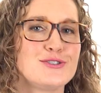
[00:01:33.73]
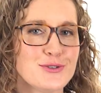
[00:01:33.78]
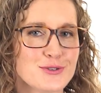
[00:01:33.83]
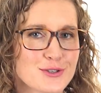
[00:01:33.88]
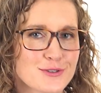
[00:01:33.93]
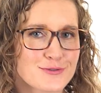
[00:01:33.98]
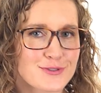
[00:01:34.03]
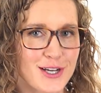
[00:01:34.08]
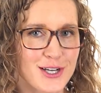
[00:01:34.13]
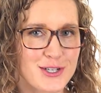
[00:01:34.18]
Due
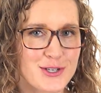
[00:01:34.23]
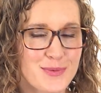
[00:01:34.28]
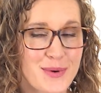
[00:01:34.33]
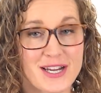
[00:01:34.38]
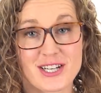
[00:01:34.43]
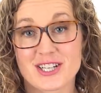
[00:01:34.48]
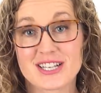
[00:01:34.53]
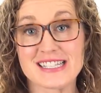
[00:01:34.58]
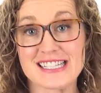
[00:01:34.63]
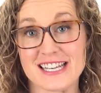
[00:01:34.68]
to
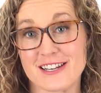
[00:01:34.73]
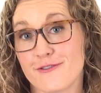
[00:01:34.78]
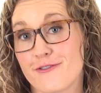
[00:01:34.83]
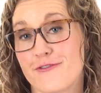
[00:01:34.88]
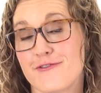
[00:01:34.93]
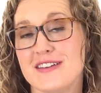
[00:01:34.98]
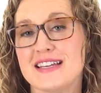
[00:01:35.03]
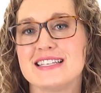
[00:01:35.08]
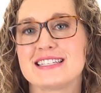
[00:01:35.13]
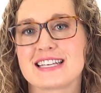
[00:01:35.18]
fluctuations in
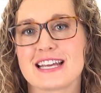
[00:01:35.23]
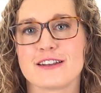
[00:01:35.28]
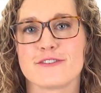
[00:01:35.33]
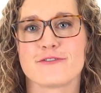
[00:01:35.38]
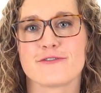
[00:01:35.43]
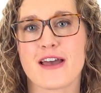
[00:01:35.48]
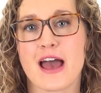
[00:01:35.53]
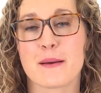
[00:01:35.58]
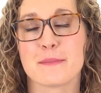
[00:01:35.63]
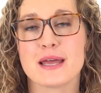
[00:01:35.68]
feast and
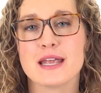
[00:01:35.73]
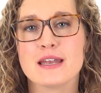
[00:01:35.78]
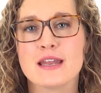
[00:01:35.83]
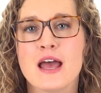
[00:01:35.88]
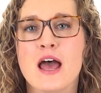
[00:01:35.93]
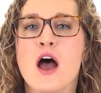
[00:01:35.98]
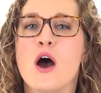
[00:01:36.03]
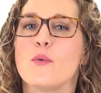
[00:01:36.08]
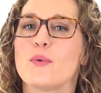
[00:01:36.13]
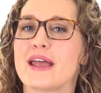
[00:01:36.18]
famine,
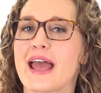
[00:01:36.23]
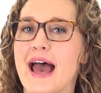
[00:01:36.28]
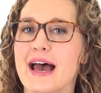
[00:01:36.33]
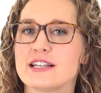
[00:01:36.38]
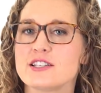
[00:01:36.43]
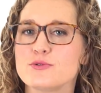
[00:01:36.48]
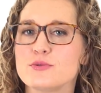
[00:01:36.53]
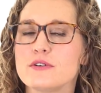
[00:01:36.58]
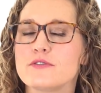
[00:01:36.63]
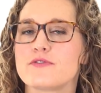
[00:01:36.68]
we
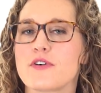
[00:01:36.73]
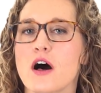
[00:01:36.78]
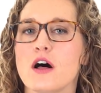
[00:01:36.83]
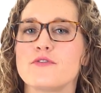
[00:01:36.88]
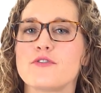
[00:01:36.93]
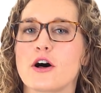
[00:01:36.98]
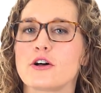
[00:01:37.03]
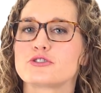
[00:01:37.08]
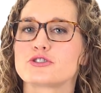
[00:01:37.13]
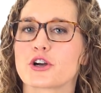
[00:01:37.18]
had to
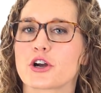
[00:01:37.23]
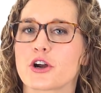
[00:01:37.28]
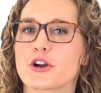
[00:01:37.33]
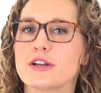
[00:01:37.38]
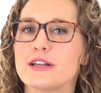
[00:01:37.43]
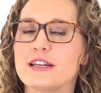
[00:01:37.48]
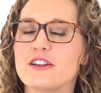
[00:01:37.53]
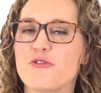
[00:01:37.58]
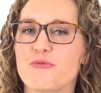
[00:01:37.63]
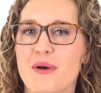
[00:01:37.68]
evolve
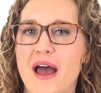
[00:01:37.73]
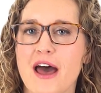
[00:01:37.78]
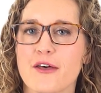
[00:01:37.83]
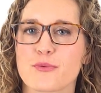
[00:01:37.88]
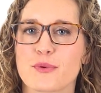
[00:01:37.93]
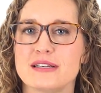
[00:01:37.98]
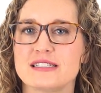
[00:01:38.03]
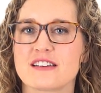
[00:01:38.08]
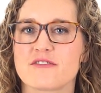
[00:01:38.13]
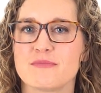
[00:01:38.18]
alternative
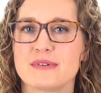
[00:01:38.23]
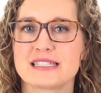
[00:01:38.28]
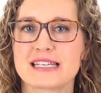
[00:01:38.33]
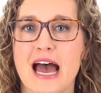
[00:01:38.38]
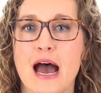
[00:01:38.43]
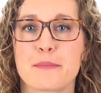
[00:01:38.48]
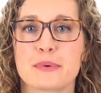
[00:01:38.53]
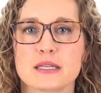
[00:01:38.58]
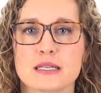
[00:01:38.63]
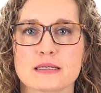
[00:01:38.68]
pathways of
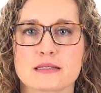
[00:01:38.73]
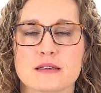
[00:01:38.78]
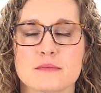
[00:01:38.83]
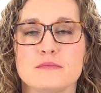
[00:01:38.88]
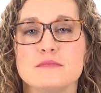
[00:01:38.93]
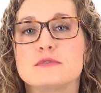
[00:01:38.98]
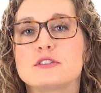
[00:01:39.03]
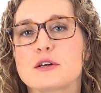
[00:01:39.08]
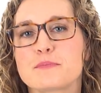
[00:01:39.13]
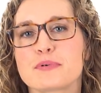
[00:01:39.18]

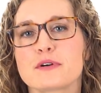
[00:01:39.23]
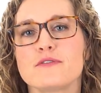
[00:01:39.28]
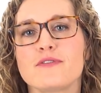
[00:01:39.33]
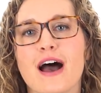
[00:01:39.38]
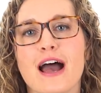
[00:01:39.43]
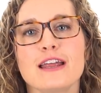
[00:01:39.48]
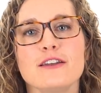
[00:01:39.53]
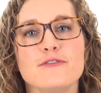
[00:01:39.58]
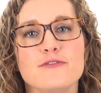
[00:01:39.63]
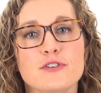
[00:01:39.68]
metabolism to
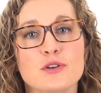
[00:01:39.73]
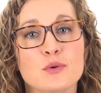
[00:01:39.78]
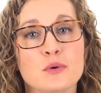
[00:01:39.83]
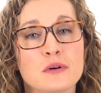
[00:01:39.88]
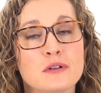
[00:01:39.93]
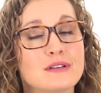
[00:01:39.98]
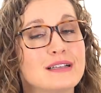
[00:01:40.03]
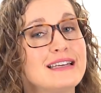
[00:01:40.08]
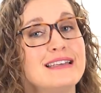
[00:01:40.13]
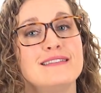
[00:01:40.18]
provide
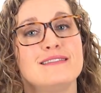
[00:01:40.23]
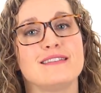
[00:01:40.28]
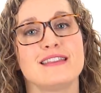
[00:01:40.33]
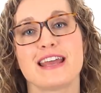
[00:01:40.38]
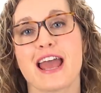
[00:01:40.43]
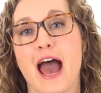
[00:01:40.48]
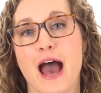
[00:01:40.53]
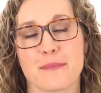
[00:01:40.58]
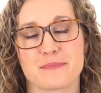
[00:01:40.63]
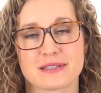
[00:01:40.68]
fuel in
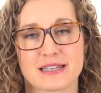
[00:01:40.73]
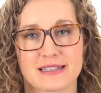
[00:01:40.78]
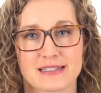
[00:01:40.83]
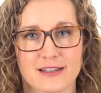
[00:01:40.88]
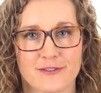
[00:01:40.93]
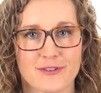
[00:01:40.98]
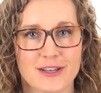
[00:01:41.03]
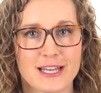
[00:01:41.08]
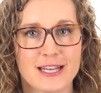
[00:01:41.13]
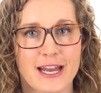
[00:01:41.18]
the absence
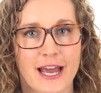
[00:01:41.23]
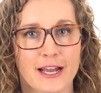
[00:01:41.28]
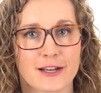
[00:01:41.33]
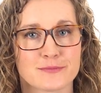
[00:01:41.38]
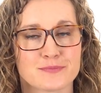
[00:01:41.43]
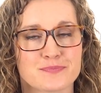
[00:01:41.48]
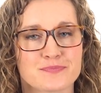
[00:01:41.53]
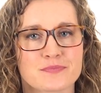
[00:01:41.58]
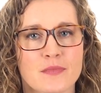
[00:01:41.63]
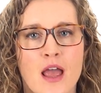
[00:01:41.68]
of
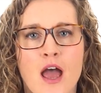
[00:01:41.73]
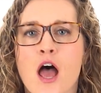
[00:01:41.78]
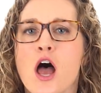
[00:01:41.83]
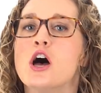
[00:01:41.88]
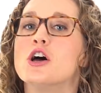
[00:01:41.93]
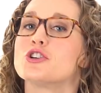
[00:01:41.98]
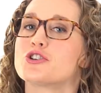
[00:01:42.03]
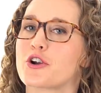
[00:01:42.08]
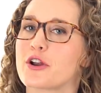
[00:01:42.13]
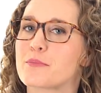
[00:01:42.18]
eating.
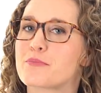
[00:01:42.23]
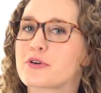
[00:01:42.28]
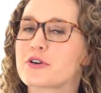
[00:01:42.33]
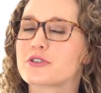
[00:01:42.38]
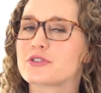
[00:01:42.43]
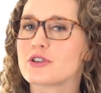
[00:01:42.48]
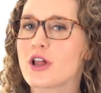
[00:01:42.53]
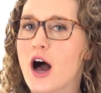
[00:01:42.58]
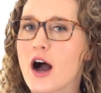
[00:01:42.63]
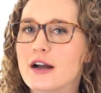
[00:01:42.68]
During
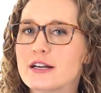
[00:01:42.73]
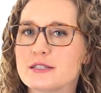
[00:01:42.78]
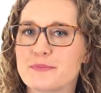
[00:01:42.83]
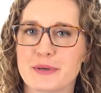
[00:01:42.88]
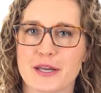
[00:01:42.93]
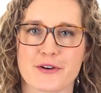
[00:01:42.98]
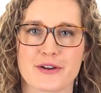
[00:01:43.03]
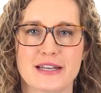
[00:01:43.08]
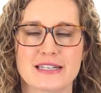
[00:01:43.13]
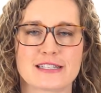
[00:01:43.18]
prolonged
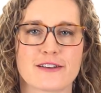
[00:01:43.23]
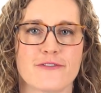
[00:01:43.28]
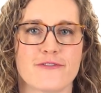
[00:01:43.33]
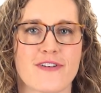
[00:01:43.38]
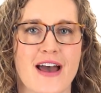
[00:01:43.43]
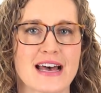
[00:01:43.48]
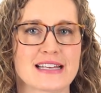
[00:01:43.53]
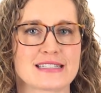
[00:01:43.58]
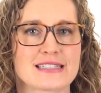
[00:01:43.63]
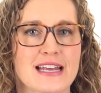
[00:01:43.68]
periods of
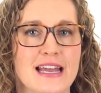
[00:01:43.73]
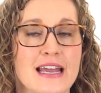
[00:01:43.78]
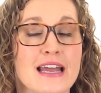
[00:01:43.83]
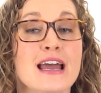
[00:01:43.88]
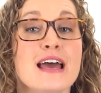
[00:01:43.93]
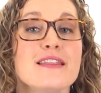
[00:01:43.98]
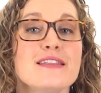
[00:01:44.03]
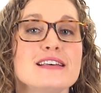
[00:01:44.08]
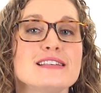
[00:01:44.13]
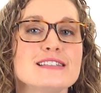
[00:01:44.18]
fasting,
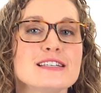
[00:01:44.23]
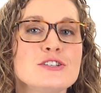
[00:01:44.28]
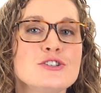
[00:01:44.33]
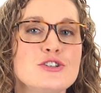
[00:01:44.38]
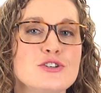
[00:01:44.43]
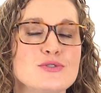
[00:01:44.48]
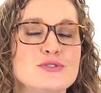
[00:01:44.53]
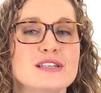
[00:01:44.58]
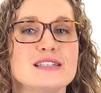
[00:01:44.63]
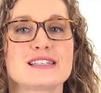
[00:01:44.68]
this
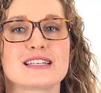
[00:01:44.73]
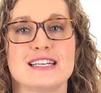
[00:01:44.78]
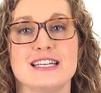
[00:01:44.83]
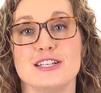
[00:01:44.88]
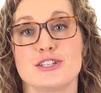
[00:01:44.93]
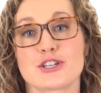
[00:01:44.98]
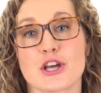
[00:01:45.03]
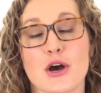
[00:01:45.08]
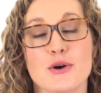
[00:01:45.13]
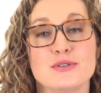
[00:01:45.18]
induces
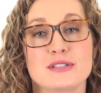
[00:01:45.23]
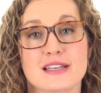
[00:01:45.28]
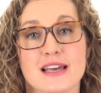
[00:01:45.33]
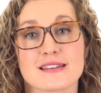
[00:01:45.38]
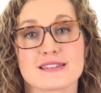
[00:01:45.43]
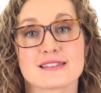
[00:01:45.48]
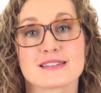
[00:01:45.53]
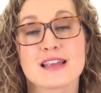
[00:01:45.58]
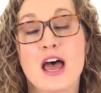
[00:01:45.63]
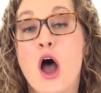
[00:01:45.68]

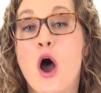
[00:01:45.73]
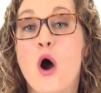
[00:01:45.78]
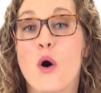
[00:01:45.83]
ketosis,